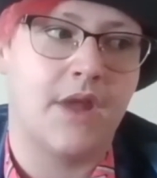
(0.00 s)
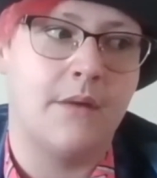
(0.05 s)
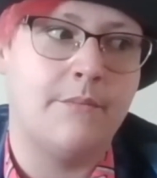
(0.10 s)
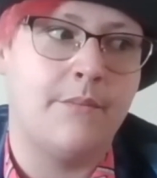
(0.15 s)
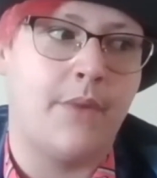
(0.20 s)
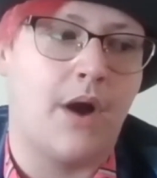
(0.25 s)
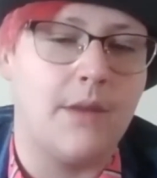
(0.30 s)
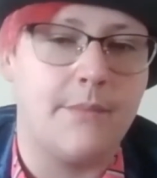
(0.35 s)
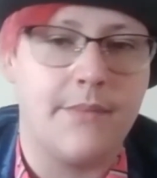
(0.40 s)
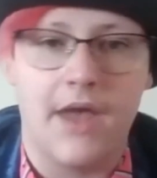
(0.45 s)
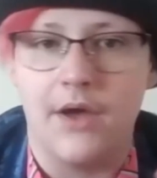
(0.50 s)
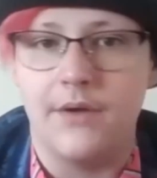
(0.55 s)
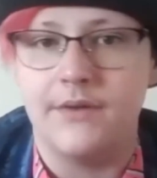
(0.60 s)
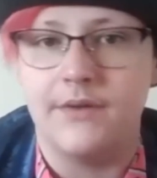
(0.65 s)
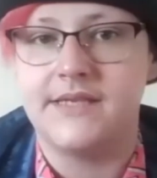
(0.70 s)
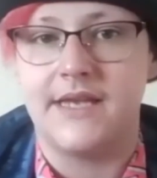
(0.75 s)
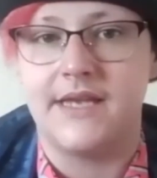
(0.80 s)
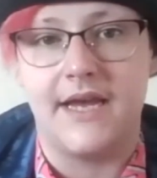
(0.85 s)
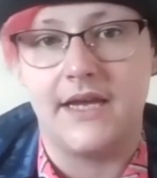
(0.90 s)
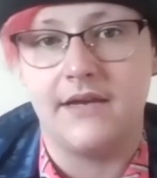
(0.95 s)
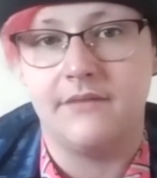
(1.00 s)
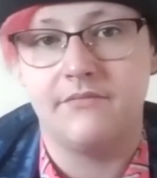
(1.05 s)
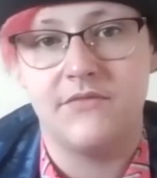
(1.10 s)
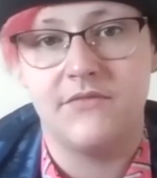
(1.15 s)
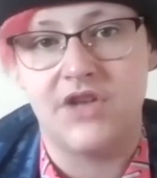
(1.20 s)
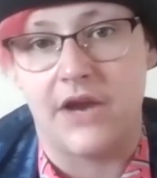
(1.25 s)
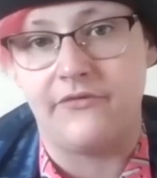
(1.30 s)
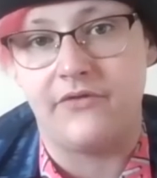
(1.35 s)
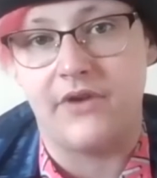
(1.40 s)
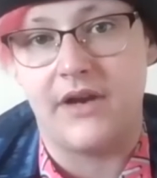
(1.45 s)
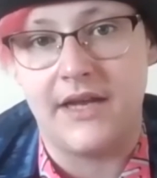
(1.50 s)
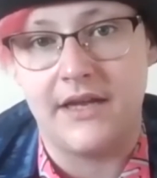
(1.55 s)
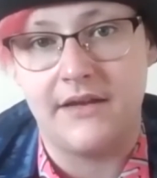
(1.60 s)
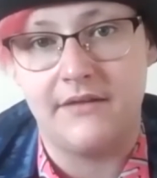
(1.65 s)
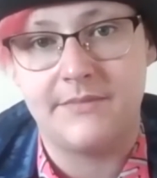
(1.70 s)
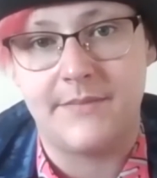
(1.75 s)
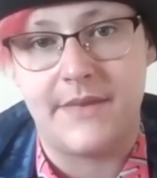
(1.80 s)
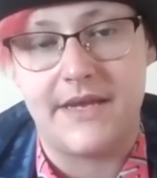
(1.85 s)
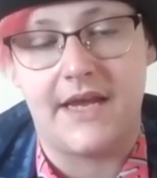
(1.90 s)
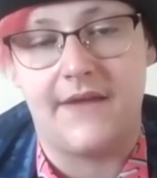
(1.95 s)
by POC generally
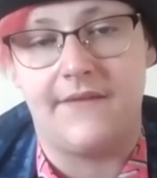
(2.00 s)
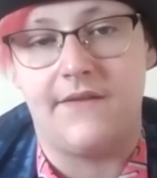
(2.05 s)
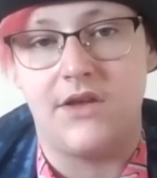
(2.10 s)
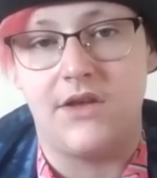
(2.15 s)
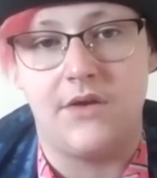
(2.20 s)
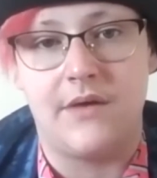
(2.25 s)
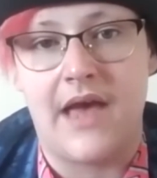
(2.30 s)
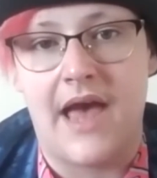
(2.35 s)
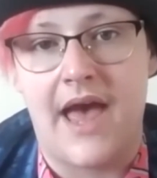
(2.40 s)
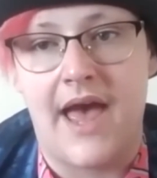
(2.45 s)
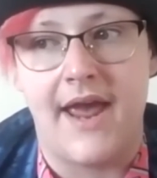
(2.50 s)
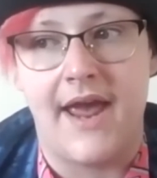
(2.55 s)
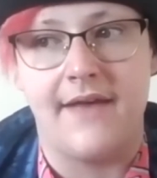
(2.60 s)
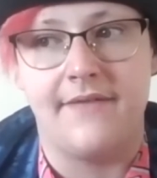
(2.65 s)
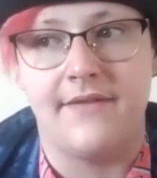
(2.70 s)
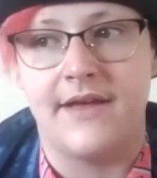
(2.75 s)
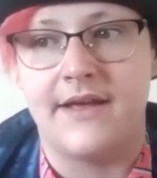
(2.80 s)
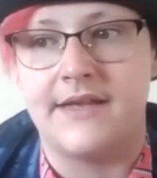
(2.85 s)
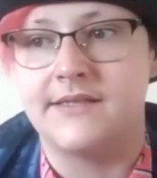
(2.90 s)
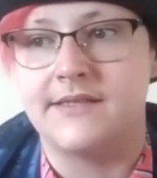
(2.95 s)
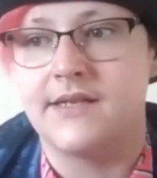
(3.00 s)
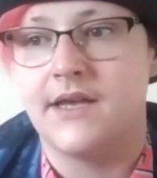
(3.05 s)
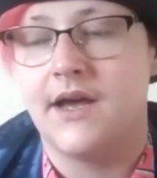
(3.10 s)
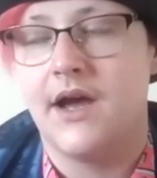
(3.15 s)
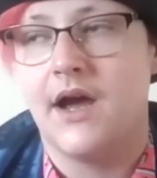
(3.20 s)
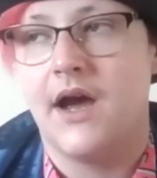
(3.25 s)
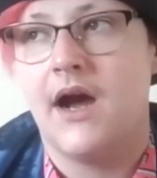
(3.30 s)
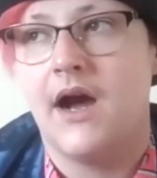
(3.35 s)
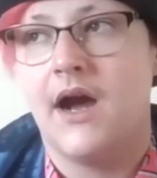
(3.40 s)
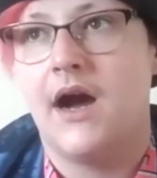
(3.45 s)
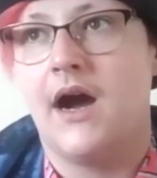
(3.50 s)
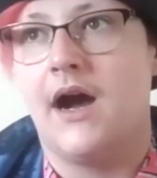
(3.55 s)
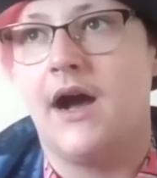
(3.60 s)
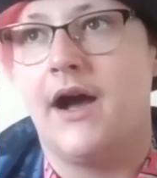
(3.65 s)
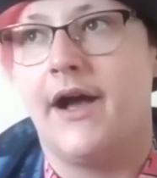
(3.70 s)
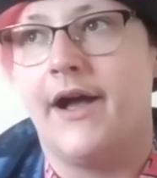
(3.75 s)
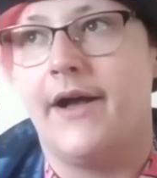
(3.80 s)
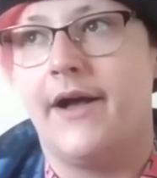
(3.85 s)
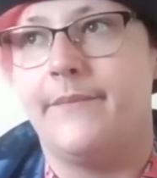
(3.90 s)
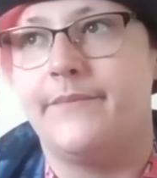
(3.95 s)
speaking in the UK. There's
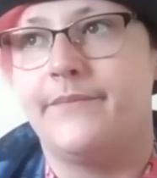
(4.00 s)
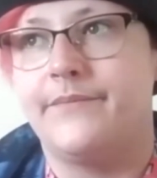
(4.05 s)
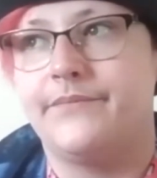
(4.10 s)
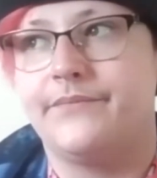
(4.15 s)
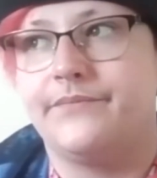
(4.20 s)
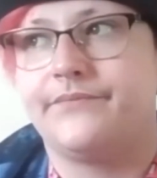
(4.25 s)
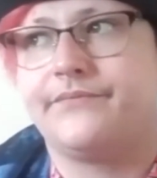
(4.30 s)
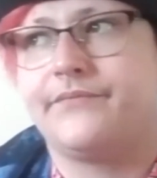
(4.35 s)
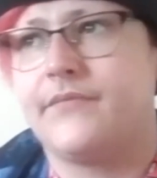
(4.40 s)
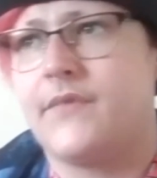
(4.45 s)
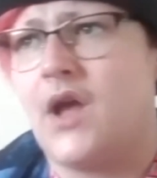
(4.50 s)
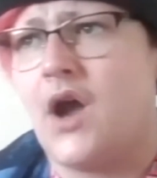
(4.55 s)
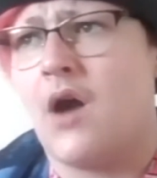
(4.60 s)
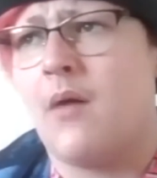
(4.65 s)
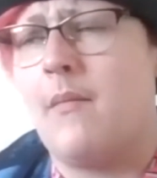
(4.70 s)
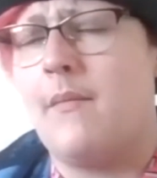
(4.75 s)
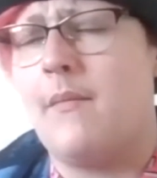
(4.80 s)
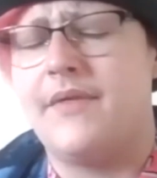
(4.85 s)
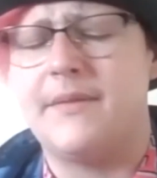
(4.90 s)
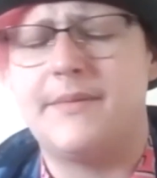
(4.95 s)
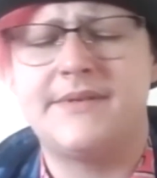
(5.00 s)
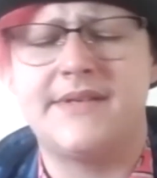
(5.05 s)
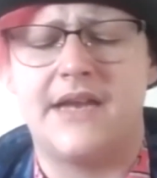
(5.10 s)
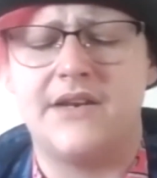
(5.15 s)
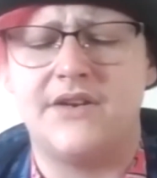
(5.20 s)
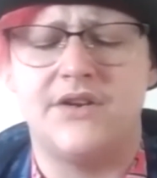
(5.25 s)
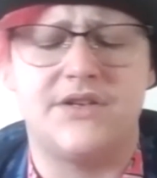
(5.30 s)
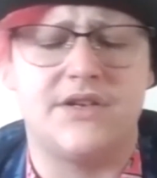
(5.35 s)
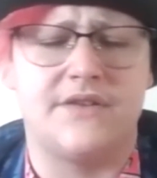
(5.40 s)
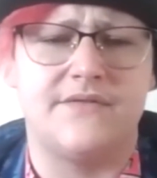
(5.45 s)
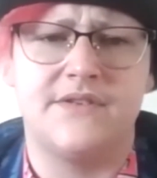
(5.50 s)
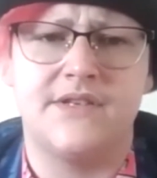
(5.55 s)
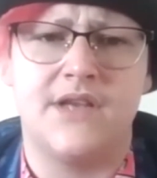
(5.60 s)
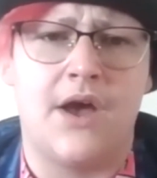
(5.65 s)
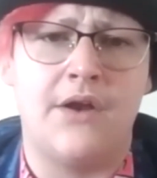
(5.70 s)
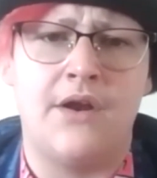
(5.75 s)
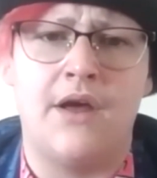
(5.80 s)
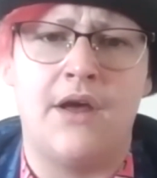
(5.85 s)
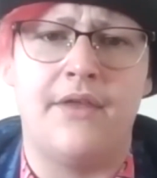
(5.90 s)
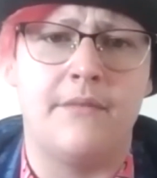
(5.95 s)
I can't remember the percentage of
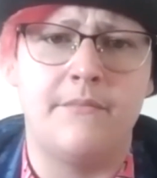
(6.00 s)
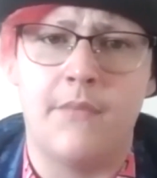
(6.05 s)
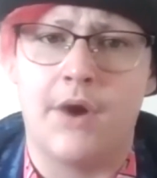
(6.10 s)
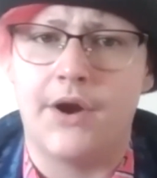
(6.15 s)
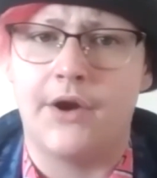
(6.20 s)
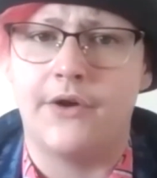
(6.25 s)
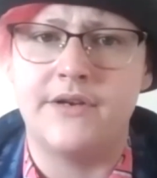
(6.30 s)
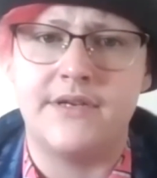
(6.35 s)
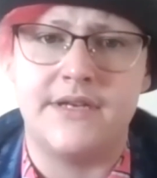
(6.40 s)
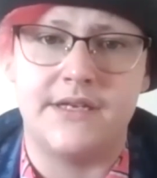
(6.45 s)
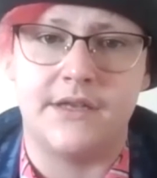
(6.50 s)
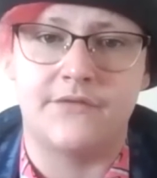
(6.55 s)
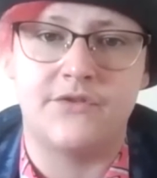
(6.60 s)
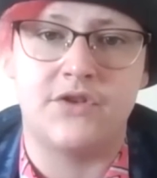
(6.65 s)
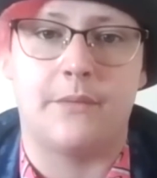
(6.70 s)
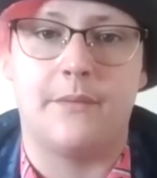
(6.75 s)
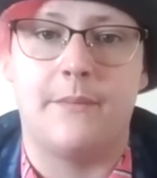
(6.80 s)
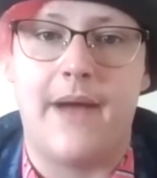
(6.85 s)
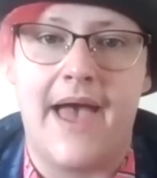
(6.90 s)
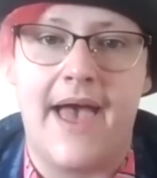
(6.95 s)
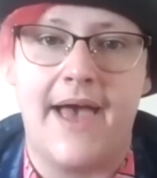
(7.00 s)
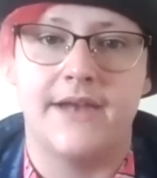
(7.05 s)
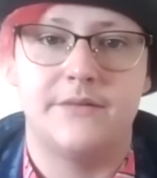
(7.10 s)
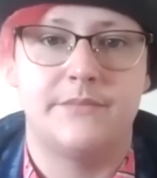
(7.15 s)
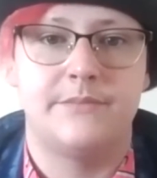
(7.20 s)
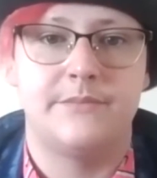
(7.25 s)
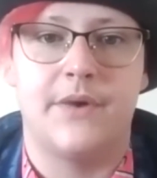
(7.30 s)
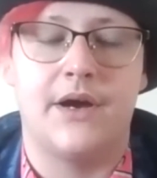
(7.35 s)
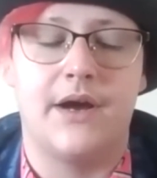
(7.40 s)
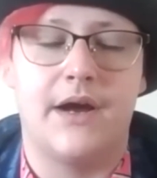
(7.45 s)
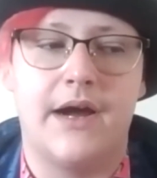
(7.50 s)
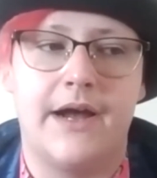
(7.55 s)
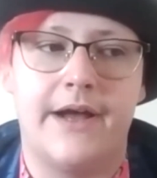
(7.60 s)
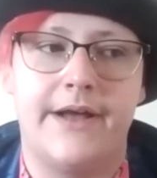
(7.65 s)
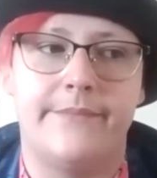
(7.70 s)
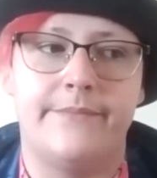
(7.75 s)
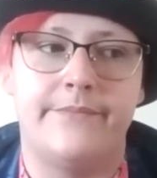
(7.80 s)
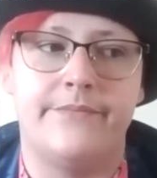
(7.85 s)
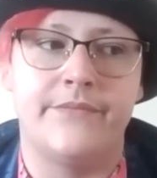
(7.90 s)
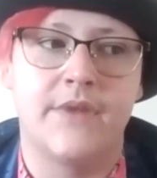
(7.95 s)
certain other minorities off the top of my head, but
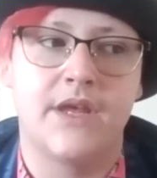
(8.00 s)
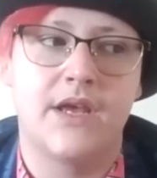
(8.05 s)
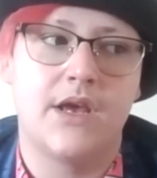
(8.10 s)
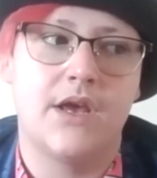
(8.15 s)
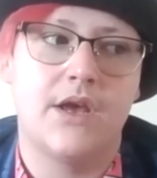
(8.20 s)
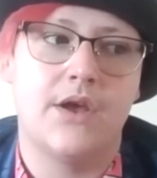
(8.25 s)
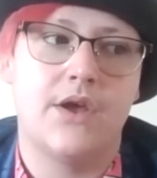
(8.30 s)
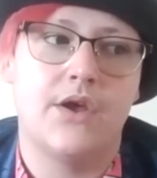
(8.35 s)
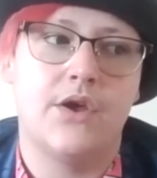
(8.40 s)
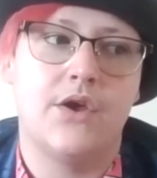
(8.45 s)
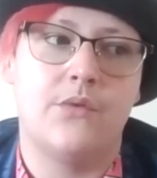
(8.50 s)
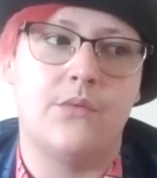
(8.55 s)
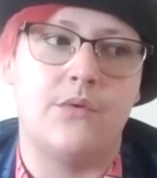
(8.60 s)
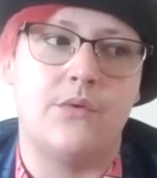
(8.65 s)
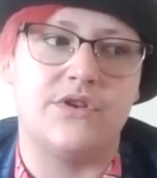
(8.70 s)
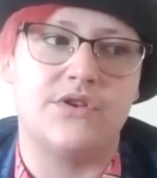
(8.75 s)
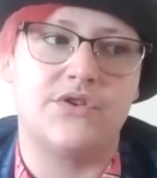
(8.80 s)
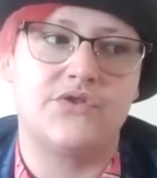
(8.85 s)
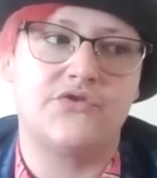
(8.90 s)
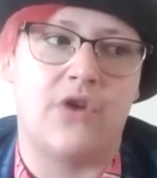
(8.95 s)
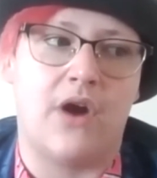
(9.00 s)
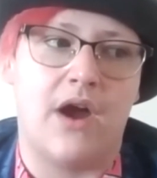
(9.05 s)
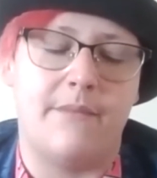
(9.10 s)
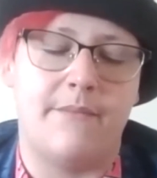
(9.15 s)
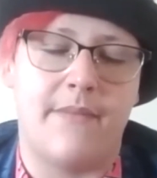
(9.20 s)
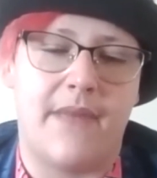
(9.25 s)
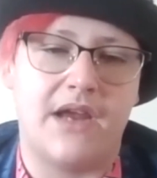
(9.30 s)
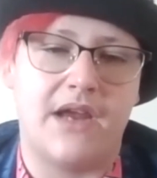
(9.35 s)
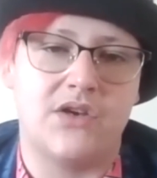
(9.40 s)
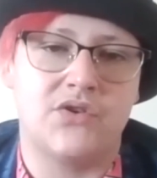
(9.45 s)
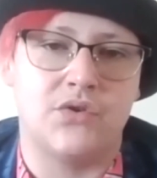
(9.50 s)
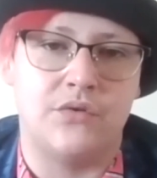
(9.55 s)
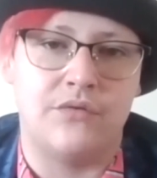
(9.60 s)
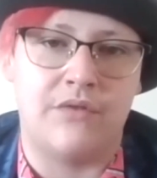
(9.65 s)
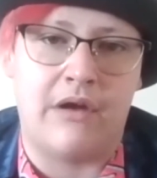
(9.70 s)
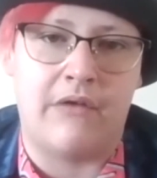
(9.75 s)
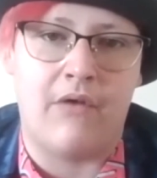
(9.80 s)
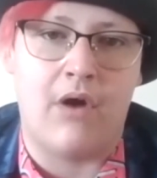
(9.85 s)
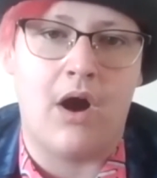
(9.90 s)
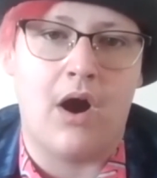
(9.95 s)
we just try and make sure
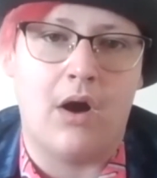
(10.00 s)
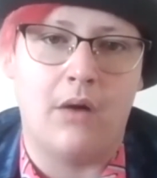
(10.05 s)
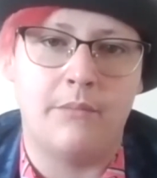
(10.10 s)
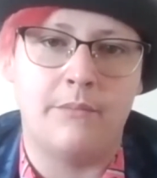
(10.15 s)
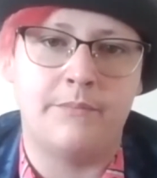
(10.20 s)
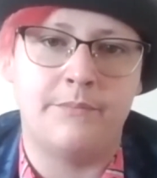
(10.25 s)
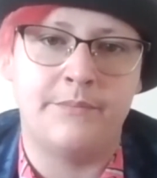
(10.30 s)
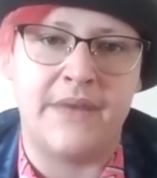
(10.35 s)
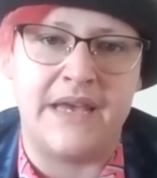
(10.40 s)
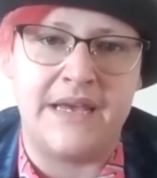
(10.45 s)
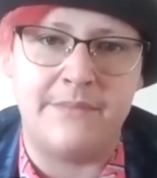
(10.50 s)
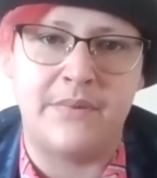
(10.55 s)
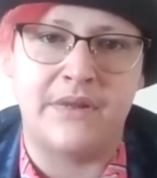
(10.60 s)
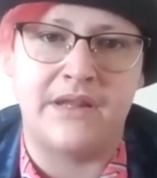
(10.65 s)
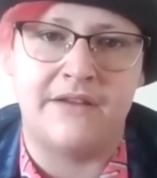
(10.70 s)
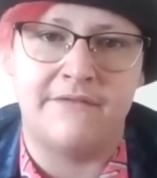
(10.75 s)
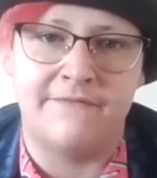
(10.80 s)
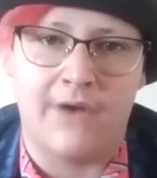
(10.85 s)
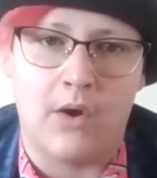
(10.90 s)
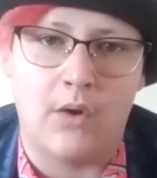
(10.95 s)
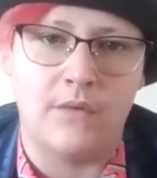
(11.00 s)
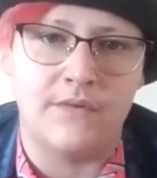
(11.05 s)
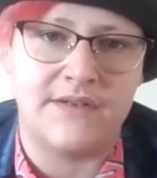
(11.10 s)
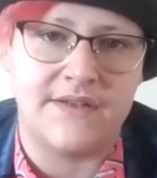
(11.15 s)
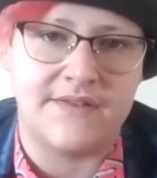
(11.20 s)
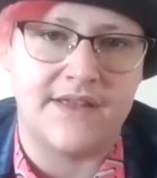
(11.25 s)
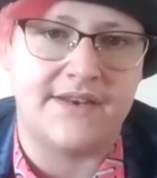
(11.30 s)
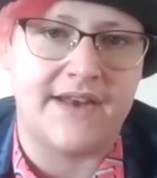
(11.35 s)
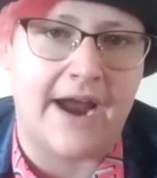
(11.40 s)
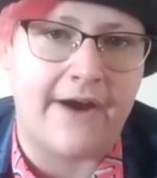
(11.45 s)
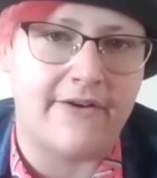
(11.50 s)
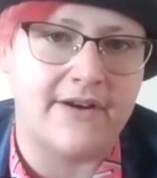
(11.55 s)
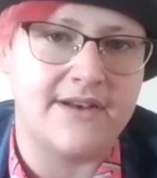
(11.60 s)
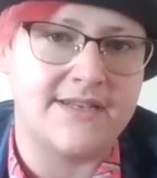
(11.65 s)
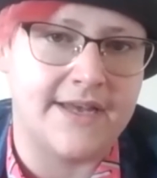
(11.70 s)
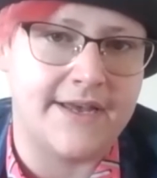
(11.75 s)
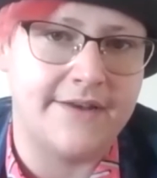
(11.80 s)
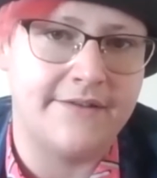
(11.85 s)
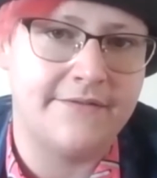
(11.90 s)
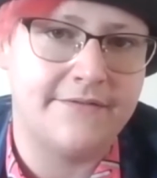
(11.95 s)
there are people involved in the
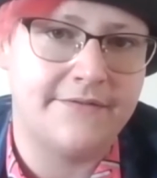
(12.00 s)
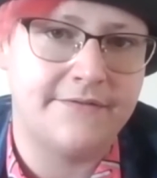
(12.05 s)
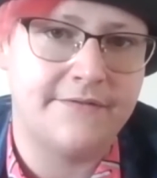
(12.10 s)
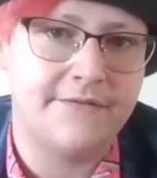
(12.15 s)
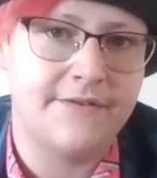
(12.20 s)
narrative.